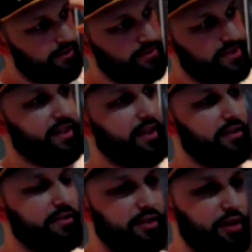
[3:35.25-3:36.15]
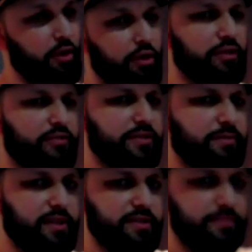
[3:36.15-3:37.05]
who's a co-owner of
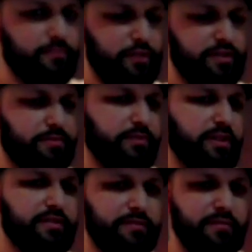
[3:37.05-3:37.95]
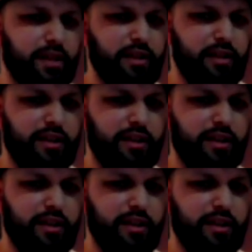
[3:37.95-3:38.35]
this place, runs the place, and